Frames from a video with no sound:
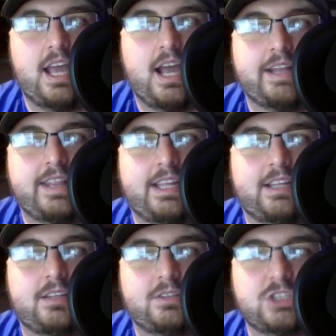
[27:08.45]
I think
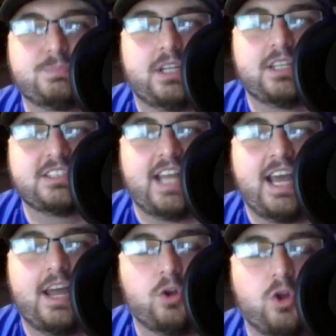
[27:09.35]
just because of
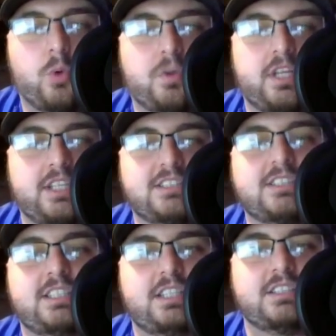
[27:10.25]
that alone, he
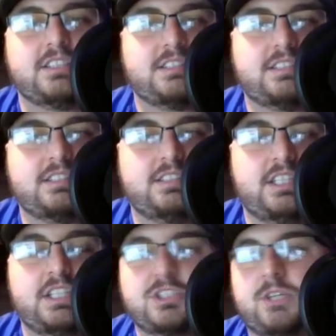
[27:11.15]

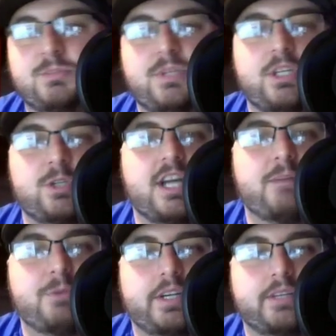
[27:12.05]
deserves to be in your top
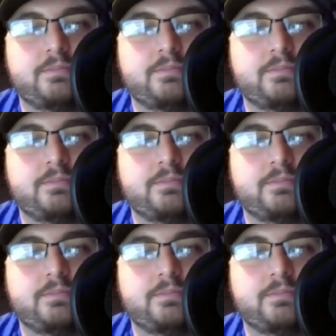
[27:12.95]
3.